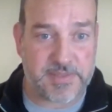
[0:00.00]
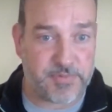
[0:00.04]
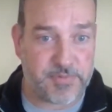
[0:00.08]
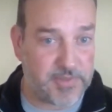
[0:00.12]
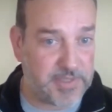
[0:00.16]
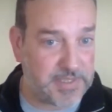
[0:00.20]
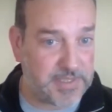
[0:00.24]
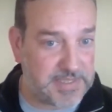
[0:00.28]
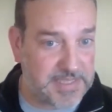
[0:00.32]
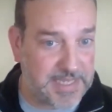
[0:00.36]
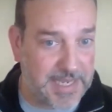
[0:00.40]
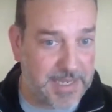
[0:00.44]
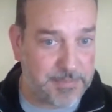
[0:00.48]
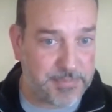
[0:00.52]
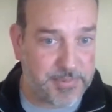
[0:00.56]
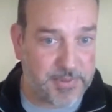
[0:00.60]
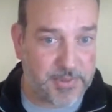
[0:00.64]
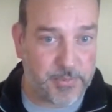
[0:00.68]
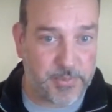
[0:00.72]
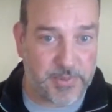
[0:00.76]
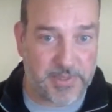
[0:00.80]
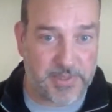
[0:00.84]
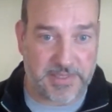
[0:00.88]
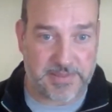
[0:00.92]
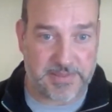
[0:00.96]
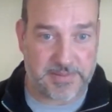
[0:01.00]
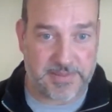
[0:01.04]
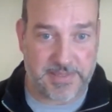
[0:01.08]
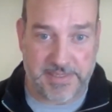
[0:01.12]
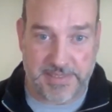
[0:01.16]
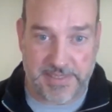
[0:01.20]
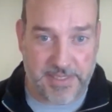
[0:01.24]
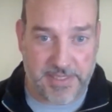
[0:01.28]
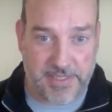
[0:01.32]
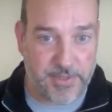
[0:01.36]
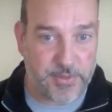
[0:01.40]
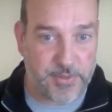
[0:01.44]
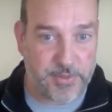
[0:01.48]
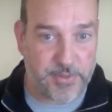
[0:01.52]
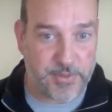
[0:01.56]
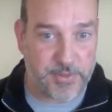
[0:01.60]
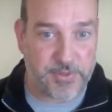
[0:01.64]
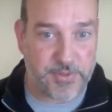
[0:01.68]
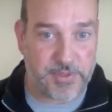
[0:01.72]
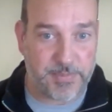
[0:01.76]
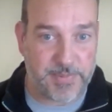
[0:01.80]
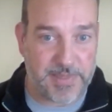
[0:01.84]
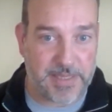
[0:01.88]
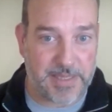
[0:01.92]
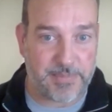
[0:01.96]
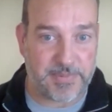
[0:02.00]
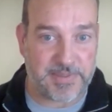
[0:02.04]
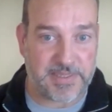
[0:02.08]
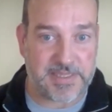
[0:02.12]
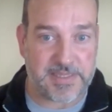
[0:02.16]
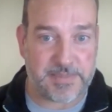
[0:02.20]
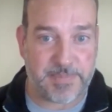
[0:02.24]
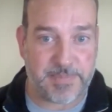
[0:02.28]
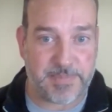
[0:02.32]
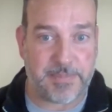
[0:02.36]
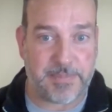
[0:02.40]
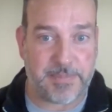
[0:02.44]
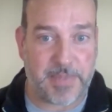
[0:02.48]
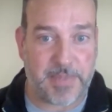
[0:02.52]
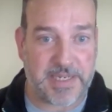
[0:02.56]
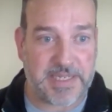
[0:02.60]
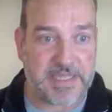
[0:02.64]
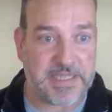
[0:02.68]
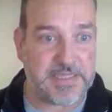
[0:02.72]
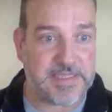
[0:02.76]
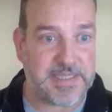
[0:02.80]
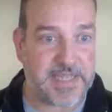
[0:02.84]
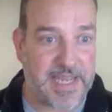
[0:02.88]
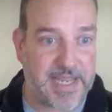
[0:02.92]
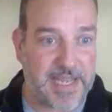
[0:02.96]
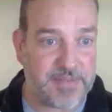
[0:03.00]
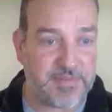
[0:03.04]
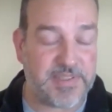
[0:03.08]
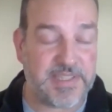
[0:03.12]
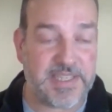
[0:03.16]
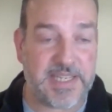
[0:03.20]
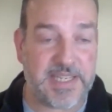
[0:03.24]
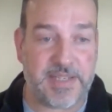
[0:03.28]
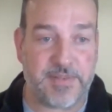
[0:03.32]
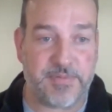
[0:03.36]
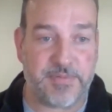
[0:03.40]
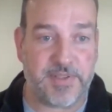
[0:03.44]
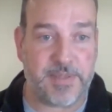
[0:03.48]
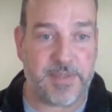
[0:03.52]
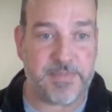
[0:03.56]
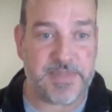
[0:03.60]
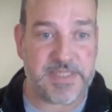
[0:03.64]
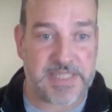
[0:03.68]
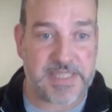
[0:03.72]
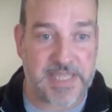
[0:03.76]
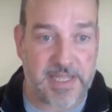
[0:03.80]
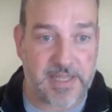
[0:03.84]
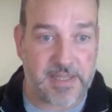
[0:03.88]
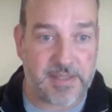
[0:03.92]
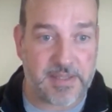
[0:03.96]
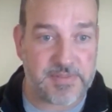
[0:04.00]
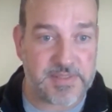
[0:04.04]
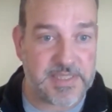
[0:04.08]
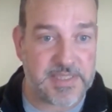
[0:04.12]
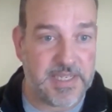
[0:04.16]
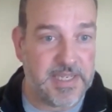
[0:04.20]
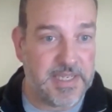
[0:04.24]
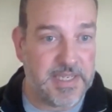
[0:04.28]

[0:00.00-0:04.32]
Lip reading: for example, will continue to be able to spend money to advocate for themselves.